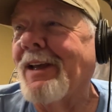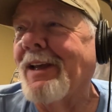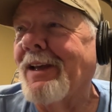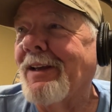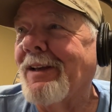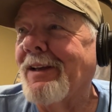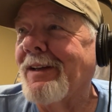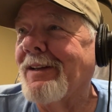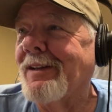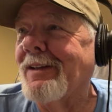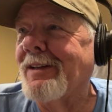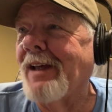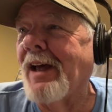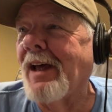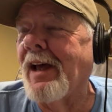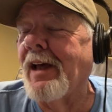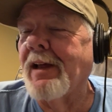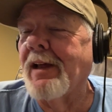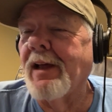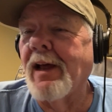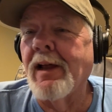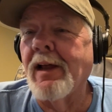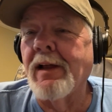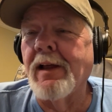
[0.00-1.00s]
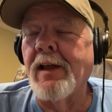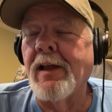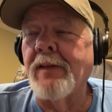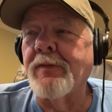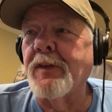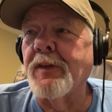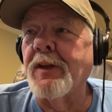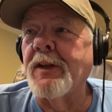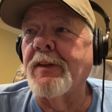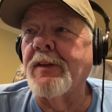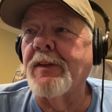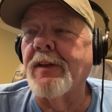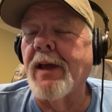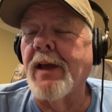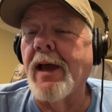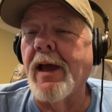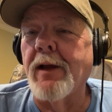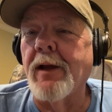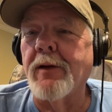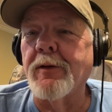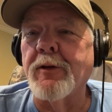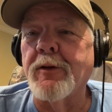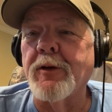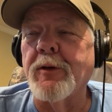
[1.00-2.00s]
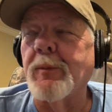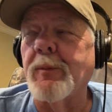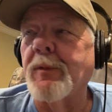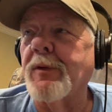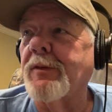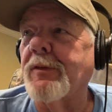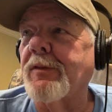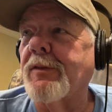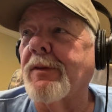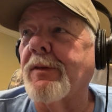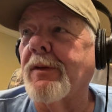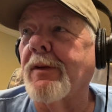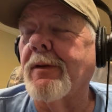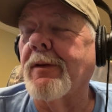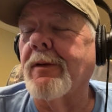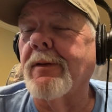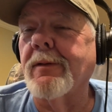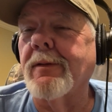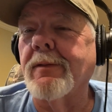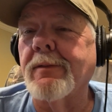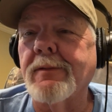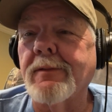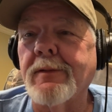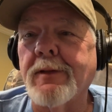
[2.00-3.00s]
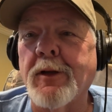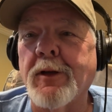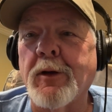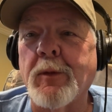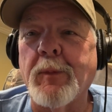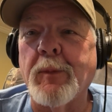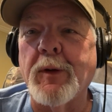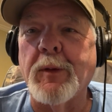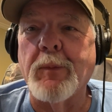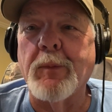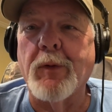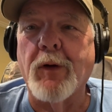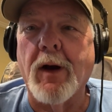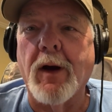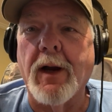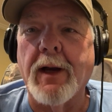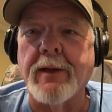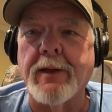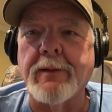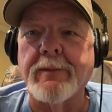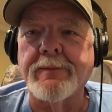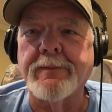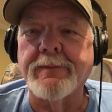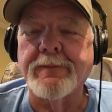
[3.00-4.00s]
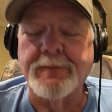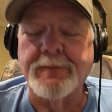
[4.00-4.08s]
I think the outcome is going to be bright.